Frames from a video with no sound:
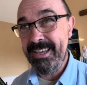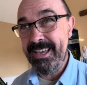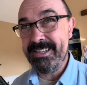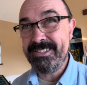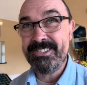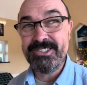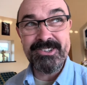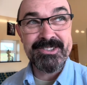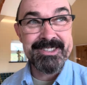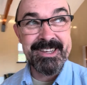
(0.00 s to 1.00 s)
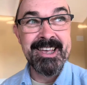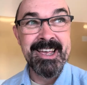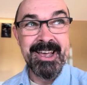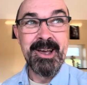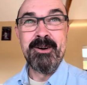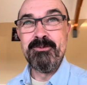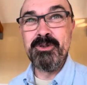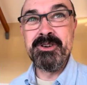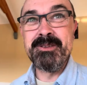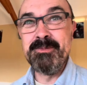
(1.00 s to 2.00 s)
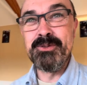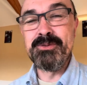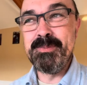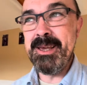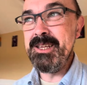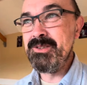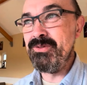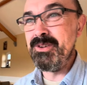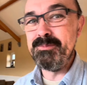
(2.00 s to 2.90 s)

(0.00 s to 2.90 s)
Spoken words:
It's just one of the most peaceful,